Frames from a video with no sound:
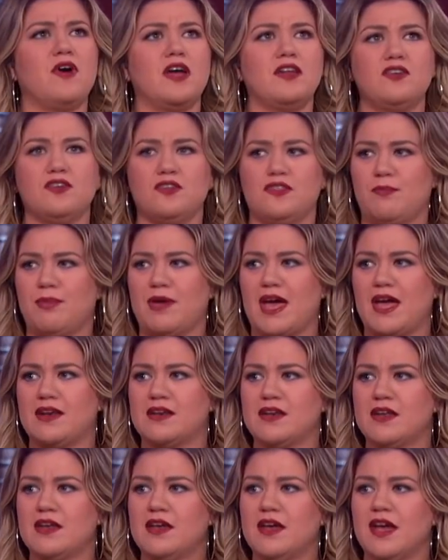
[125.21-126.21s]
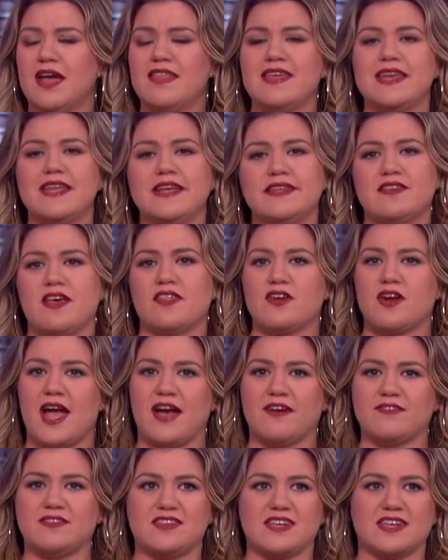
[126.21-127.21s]
under the bed. And then his other
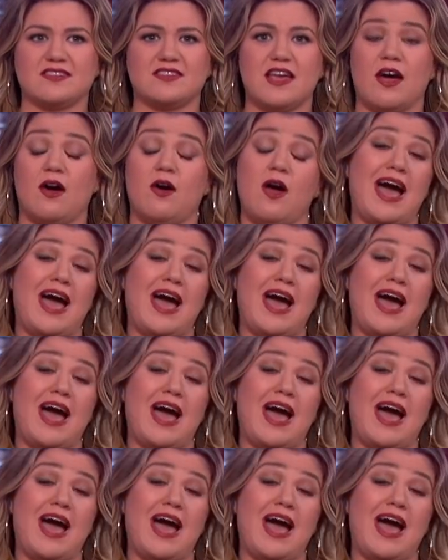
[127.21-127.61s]
half sticks out.